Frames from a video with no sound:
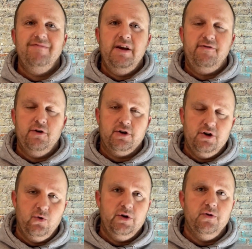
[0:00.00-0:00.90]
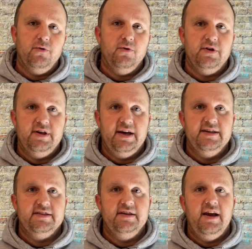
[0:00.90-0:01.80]
if you're going to roll the
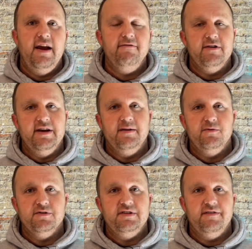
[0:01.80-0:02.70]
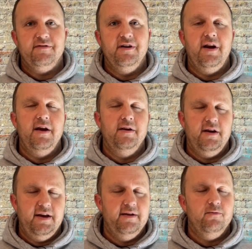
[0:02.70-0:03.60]
dice, every animal is different, and,
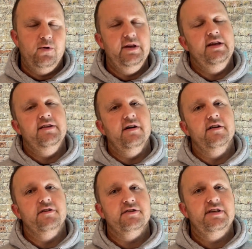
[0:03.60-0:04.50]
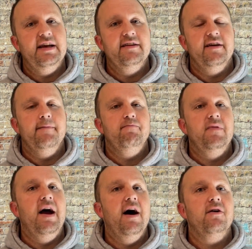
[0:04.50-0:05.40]
and we need to understand that.
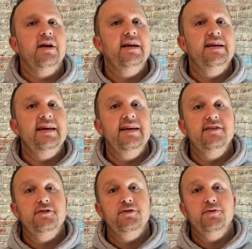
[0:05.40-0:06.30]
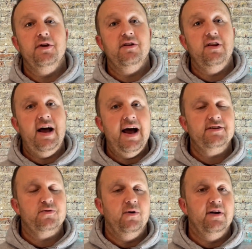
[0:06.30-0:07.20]
Now, getting into the
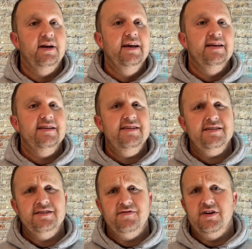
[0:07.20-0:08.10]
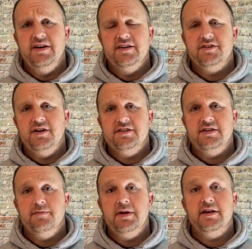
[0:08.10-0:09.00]
last one, This is very
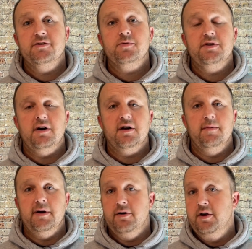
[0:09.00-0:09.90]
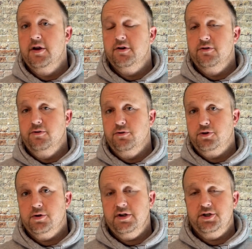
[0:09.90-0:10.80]
interesting because we talk about
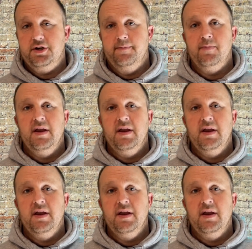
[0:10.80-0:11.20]
nutrition.